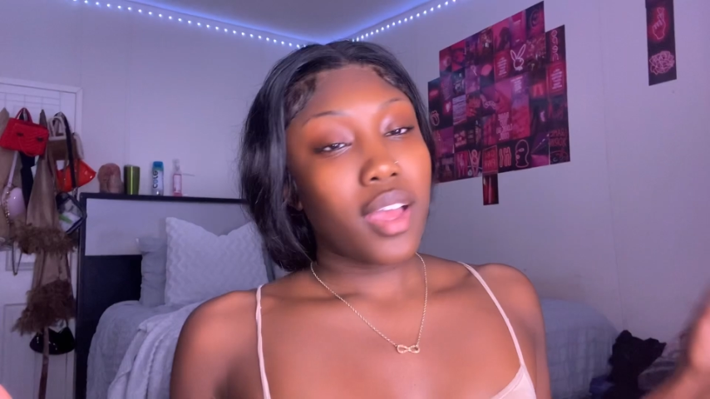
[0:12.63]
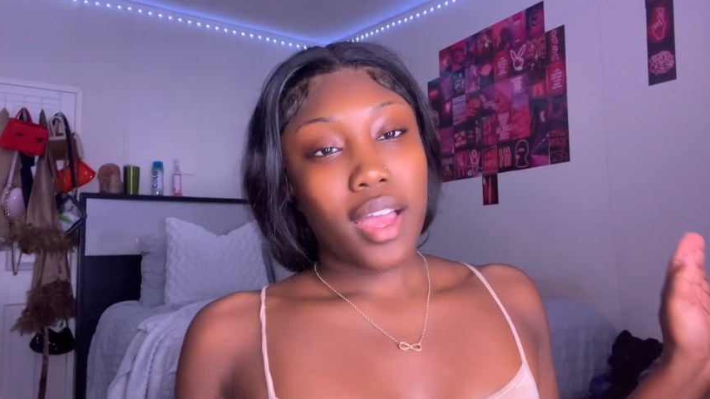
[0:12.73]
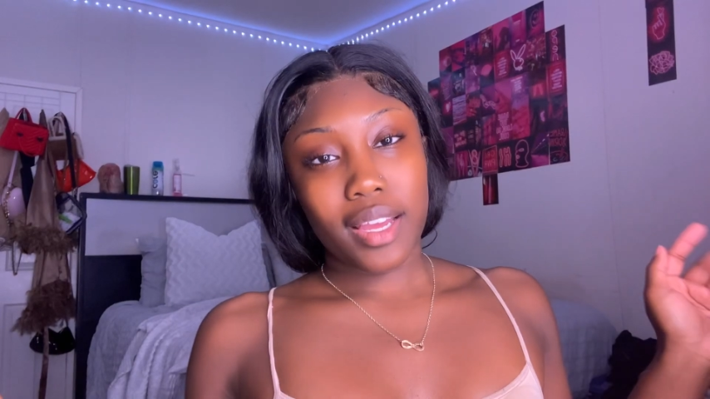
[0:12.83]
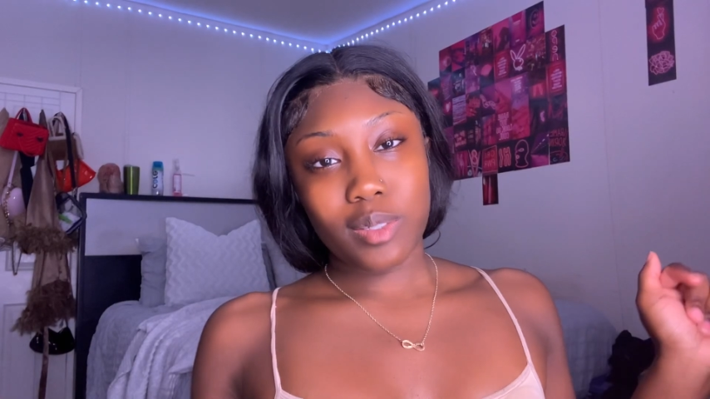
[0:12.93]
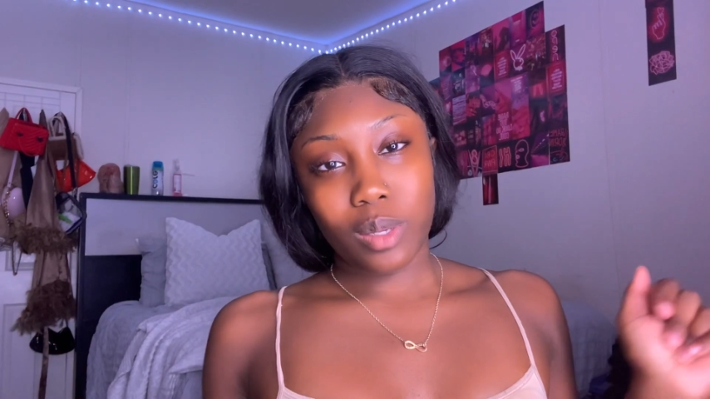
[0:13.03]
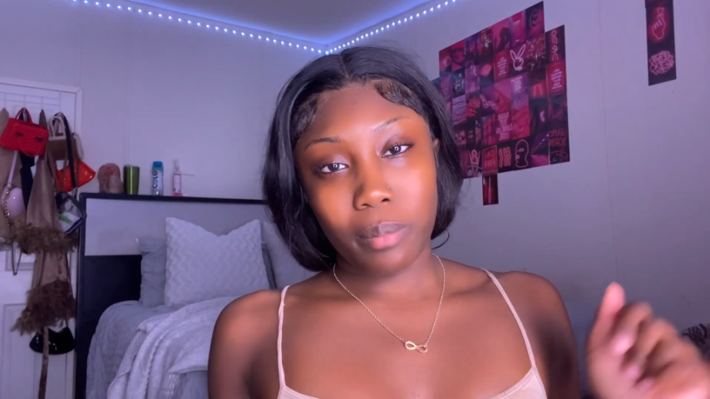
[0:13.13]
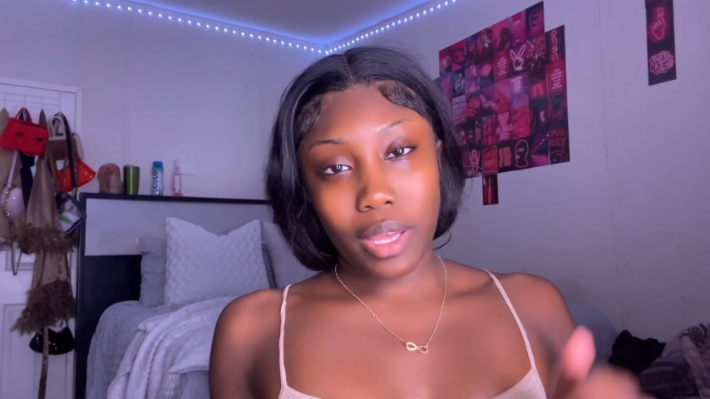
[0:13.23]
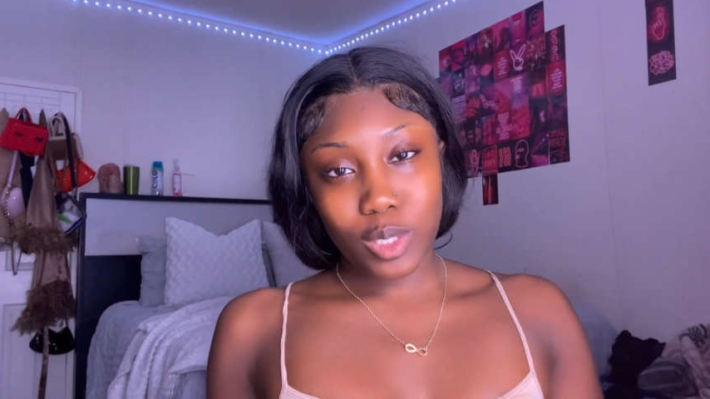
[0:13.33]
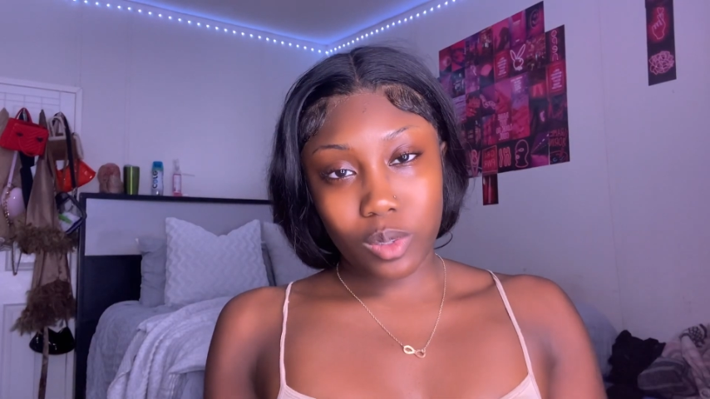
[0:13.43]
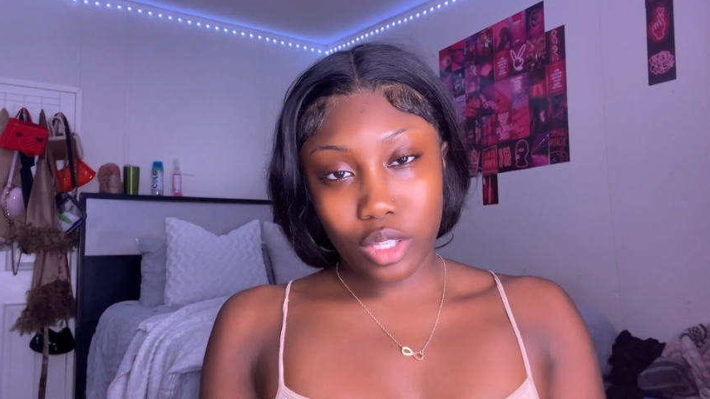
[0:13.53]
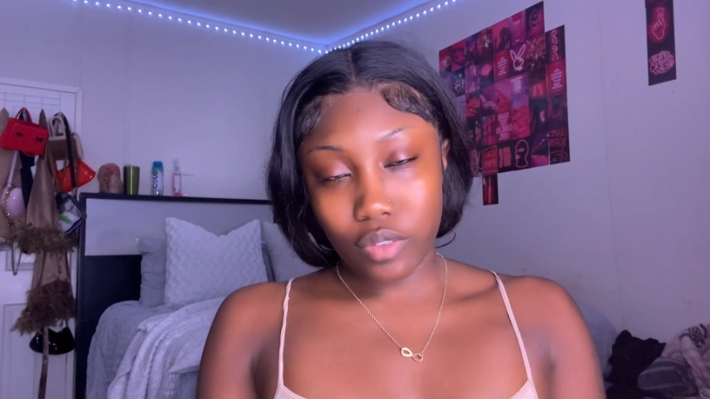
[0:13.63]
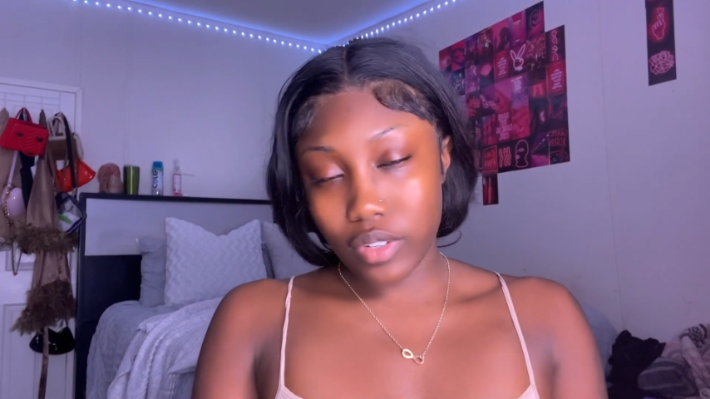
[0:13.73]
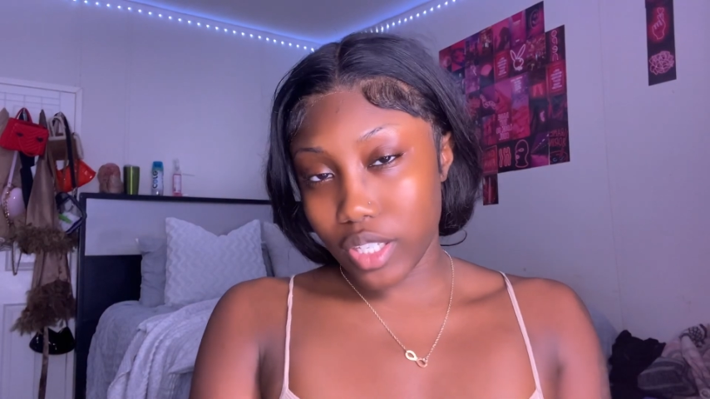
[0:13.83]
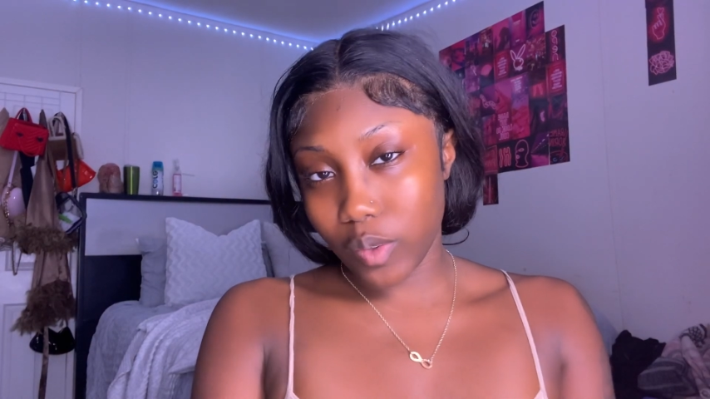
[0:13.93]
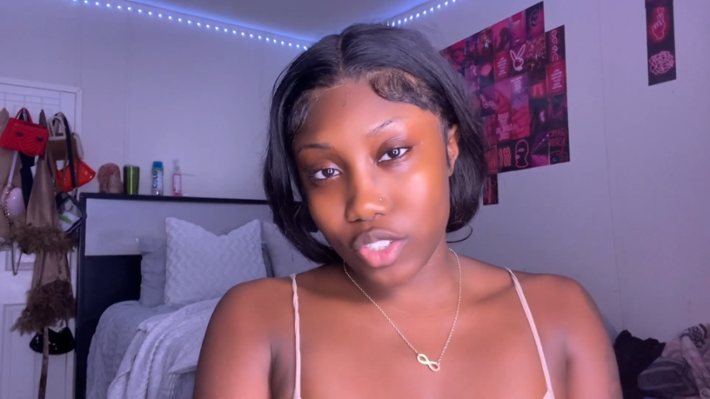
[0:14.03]
Hi guys, welcome back to another
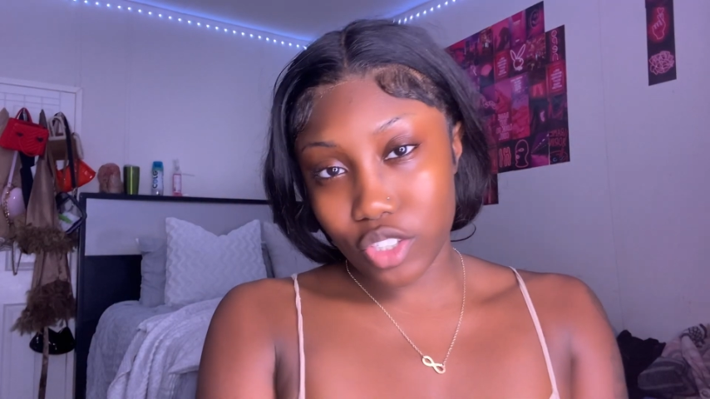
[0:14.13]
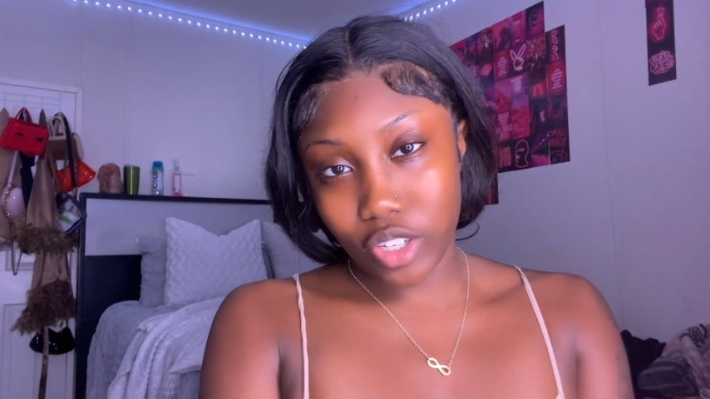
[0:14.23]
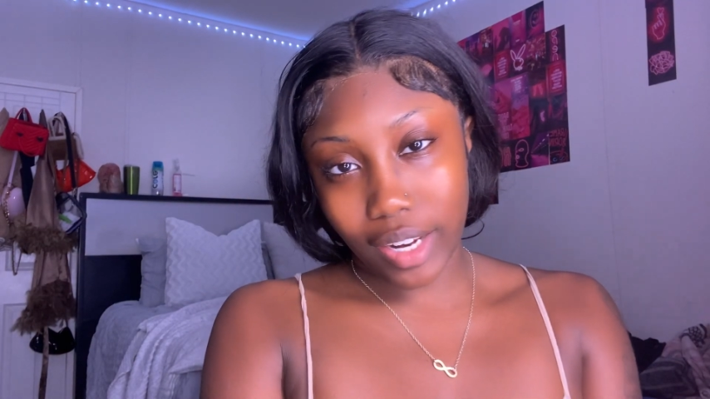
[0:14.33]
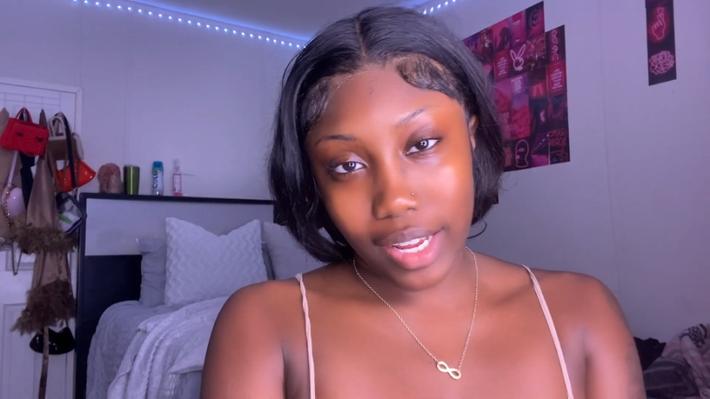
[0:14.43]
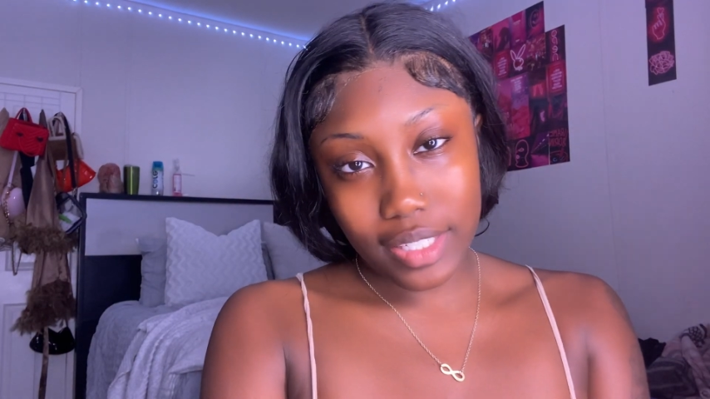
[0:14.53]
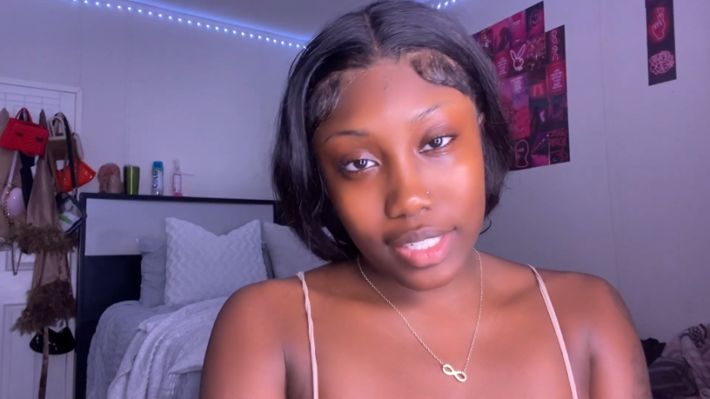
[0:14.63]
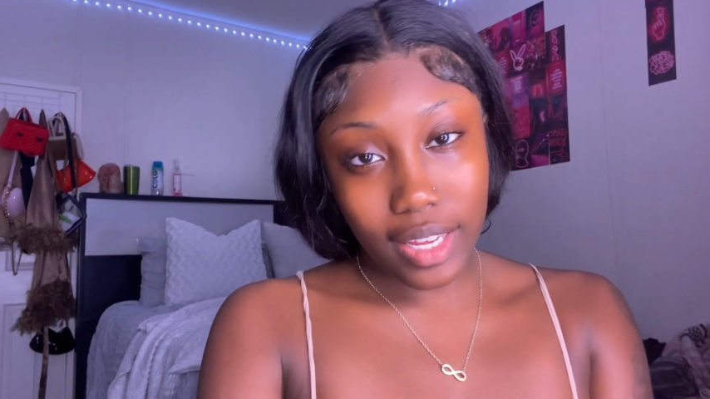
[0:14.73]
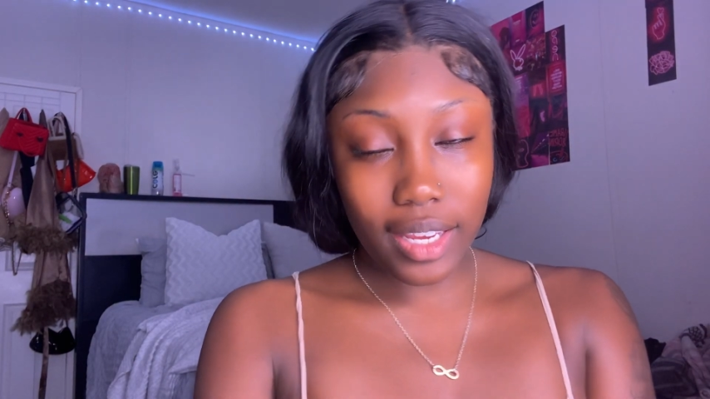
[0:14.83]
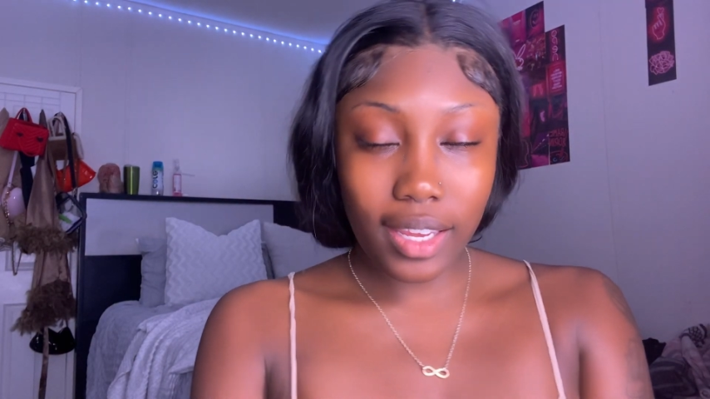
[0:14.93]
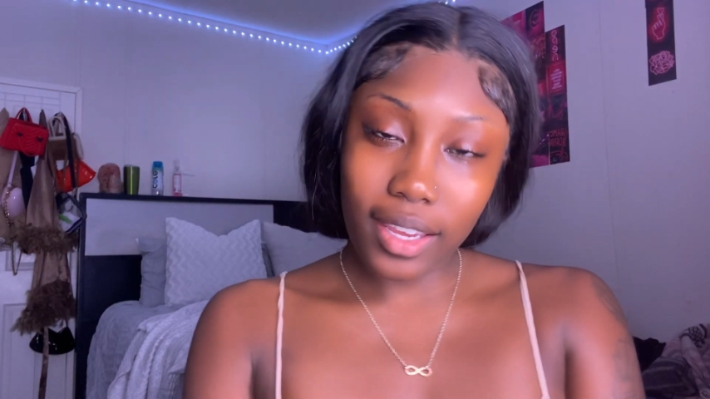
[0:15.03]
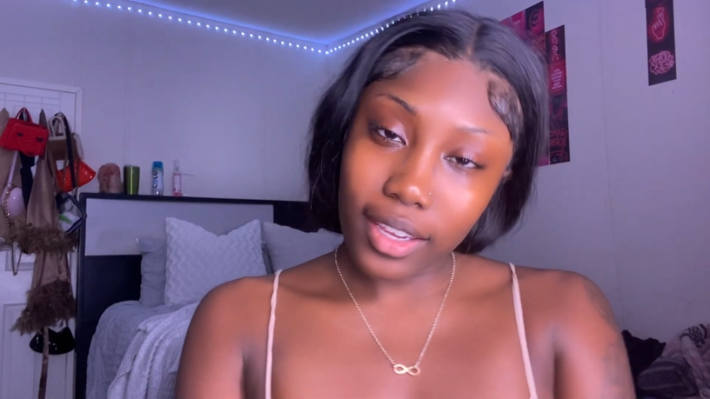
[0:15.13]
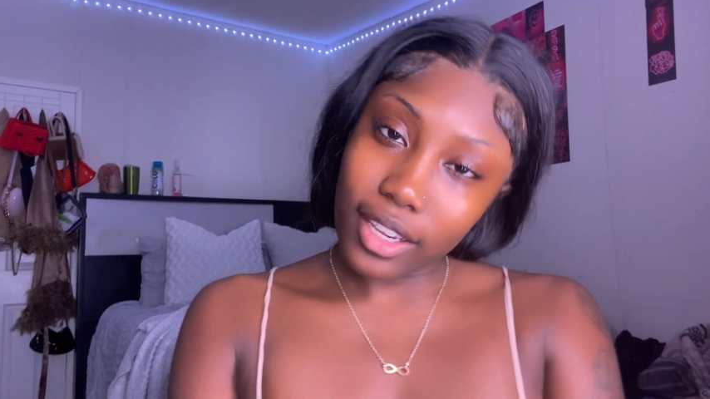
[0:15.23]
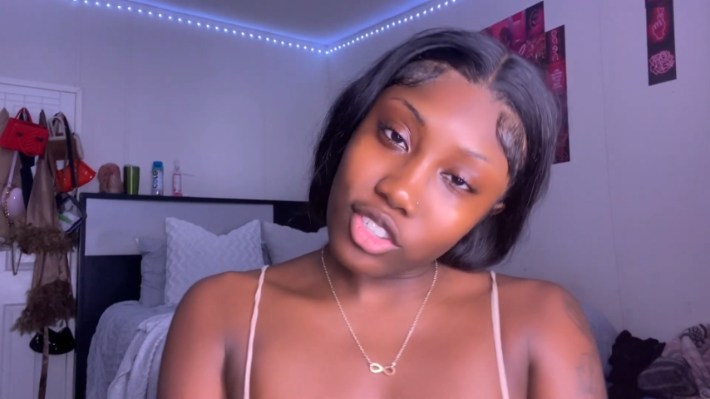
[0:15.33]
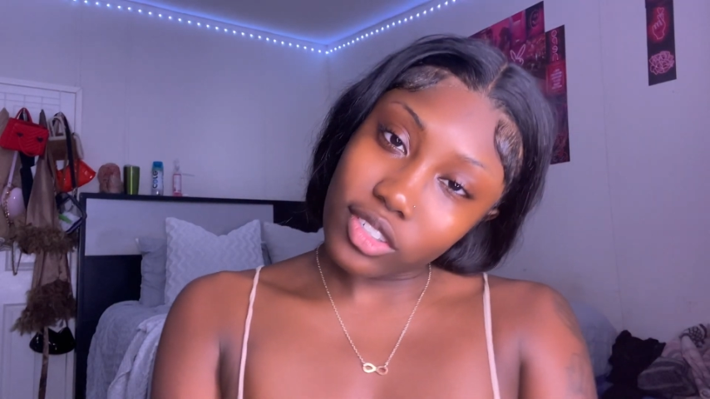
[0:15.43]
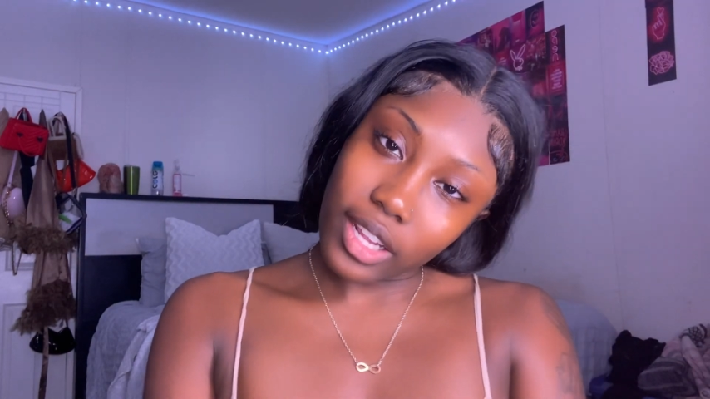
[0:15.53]
video. It's your girl KT, aka
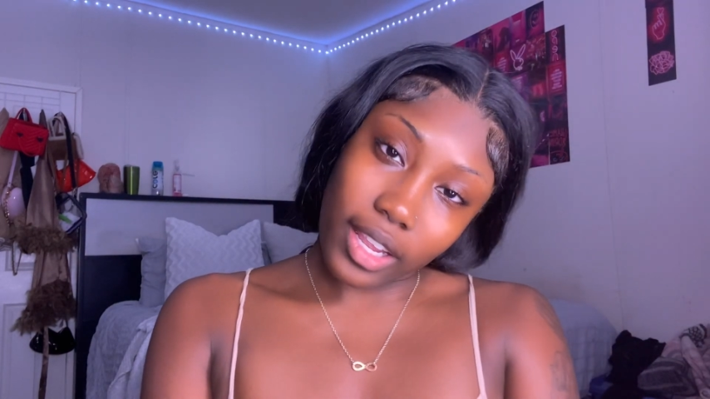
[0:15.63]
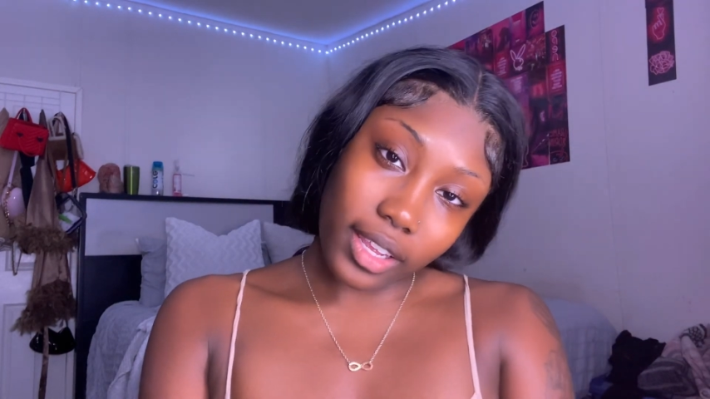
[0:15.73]
Katrina,